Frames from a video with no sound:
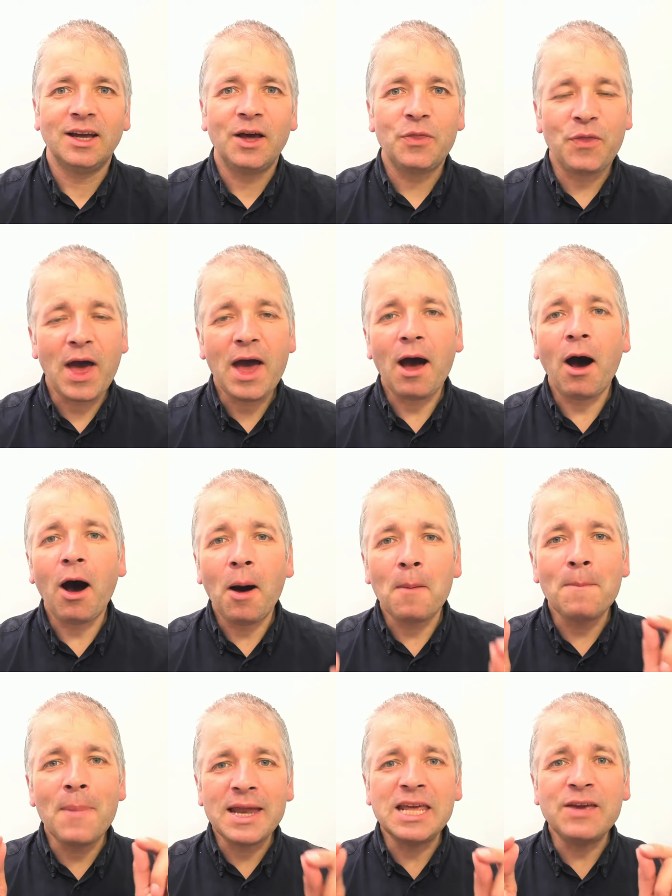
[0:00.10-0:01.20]
There are
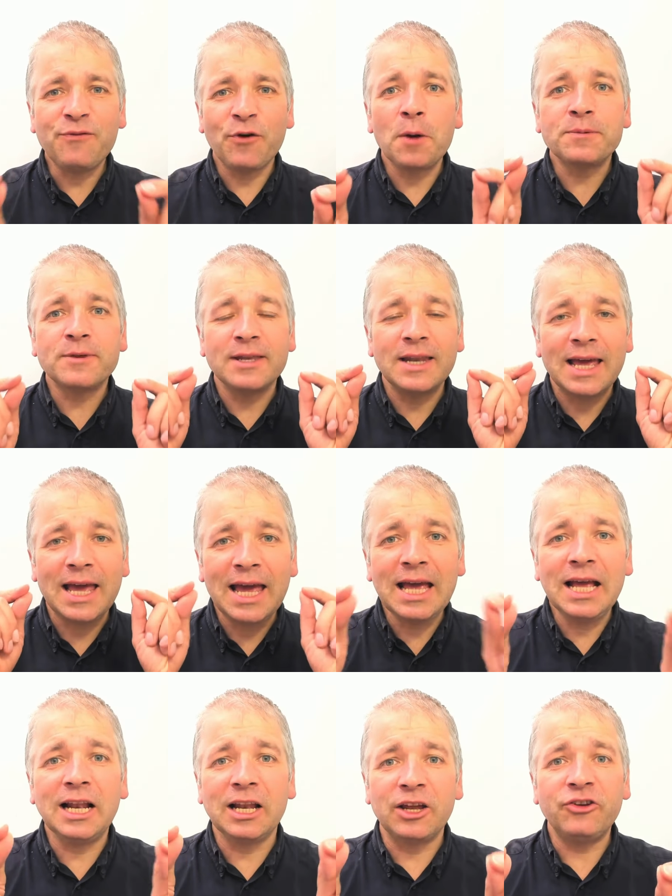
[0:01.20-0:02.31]
many verbs in
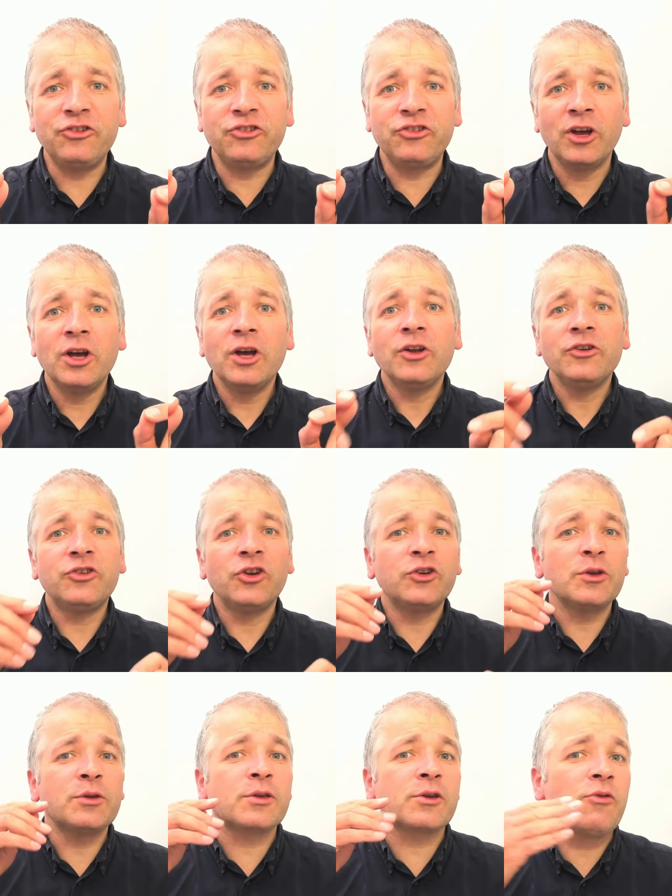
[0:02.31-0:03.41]
English to
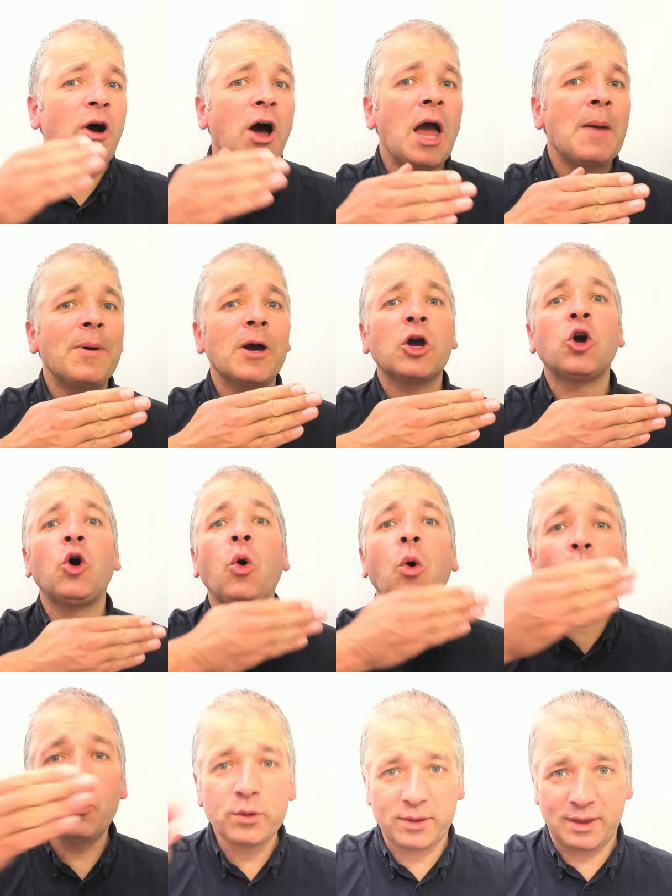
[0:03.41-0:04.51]
describe
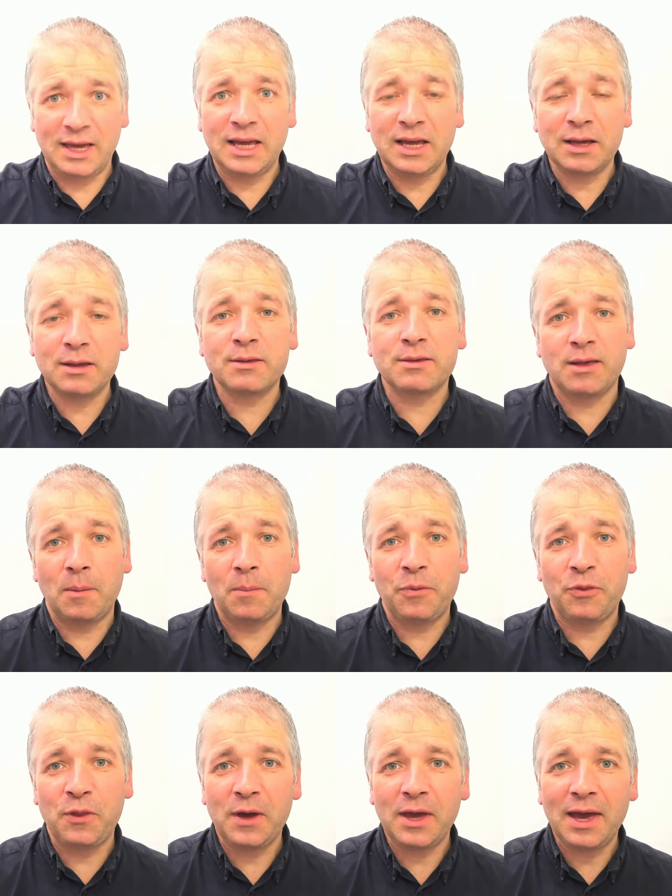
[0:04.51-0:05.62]
causing
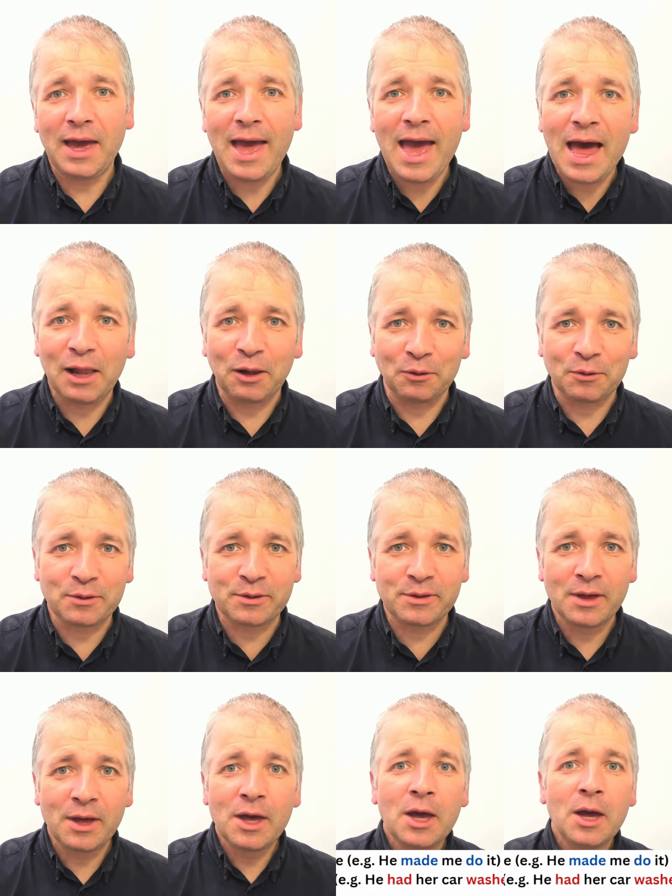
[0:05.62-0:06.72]
something
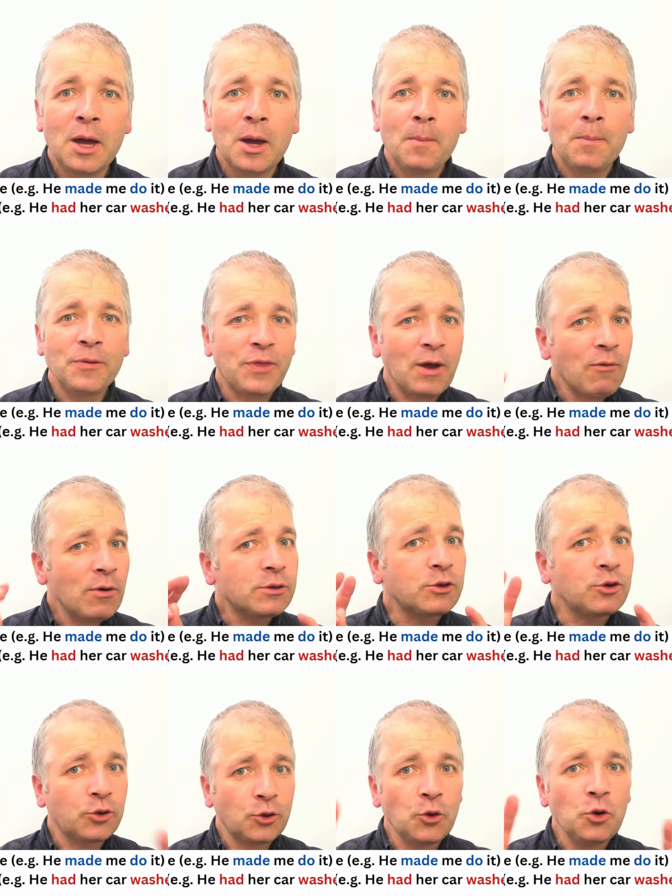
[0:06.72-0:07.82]
else. But there are
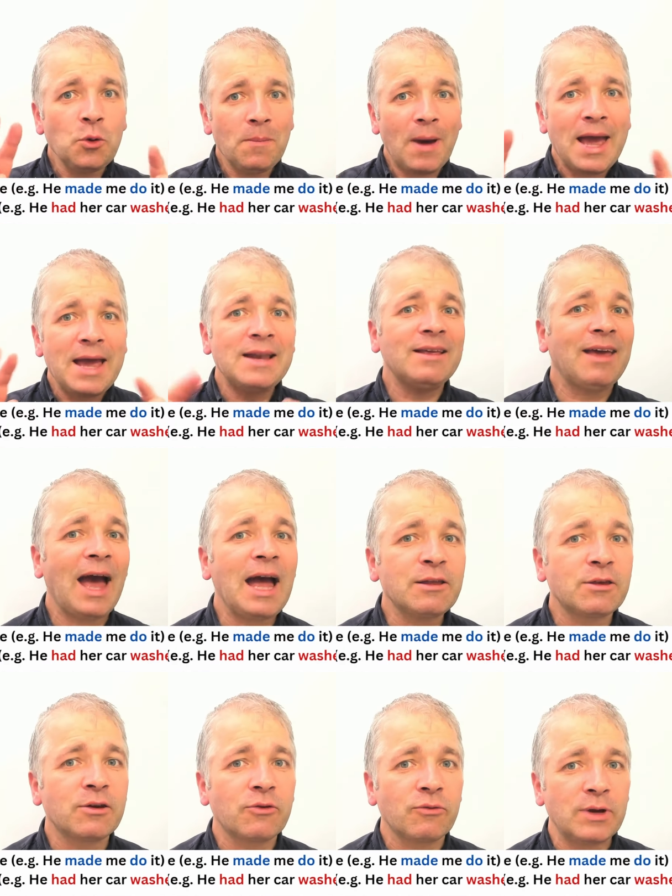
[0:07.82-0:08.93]
two main
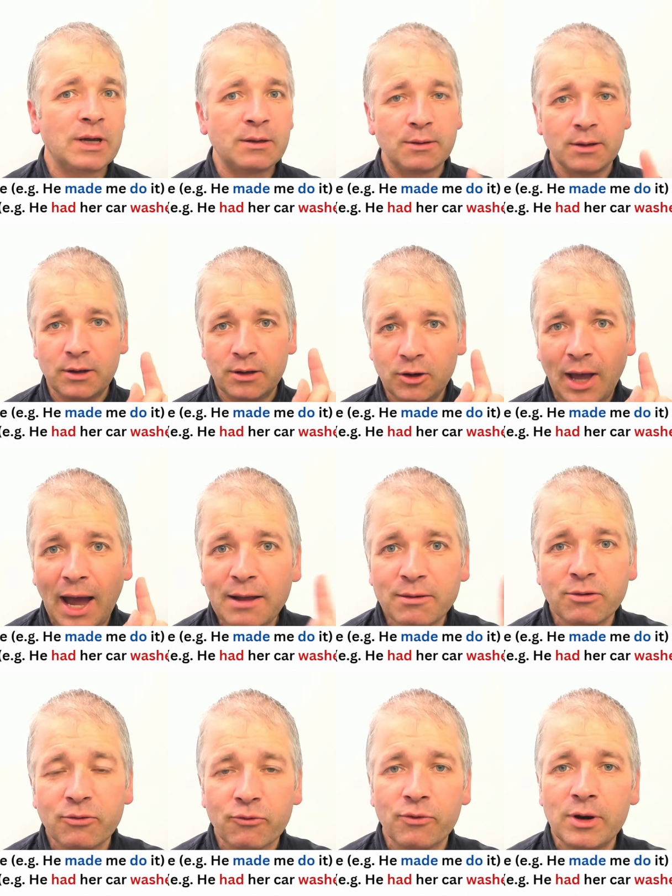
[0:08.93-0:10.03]
categories.
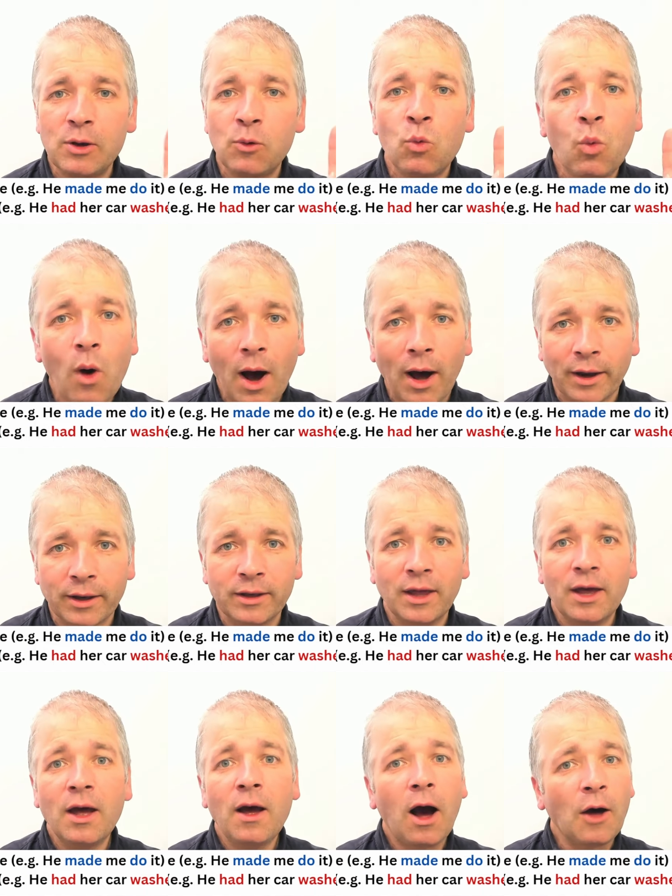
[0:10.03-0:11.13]
Category
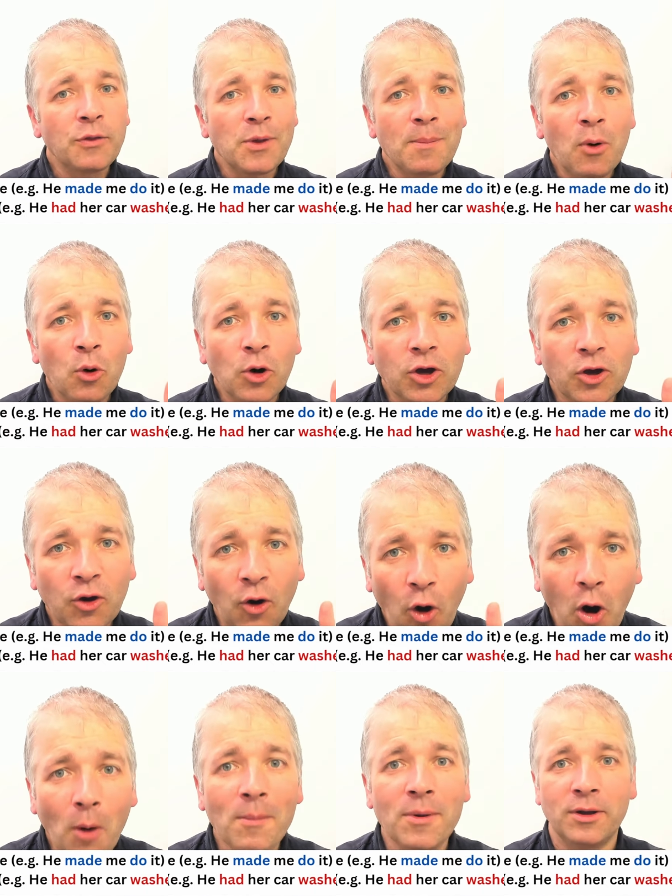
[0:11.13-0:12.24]
one are the more
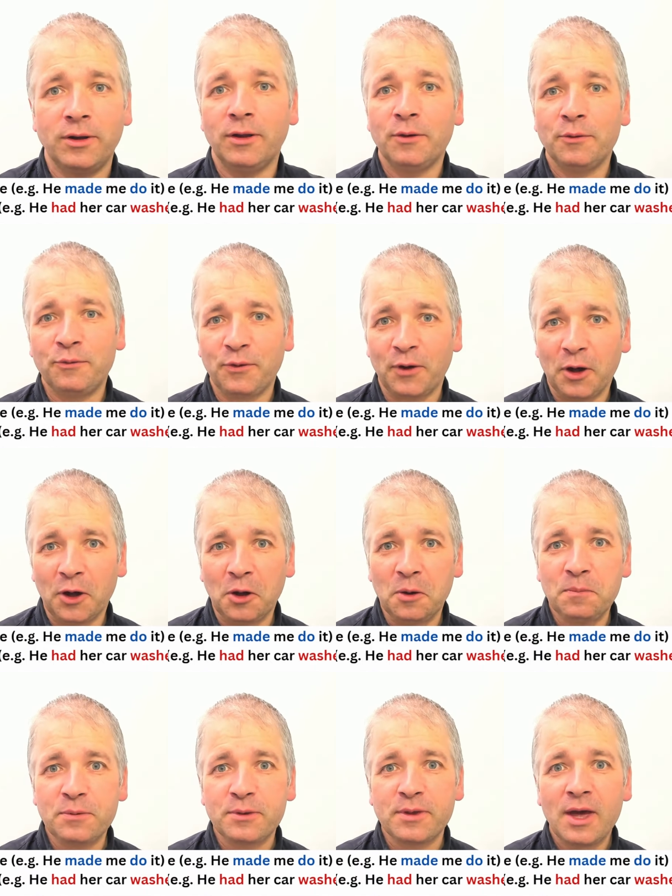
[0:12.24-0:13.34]
common
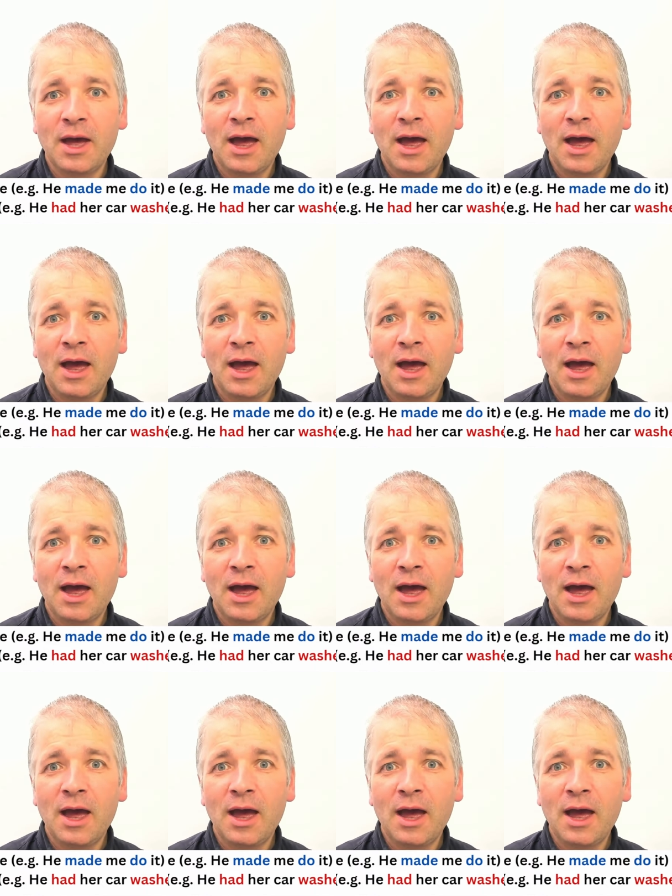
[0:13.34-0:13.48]
verbs,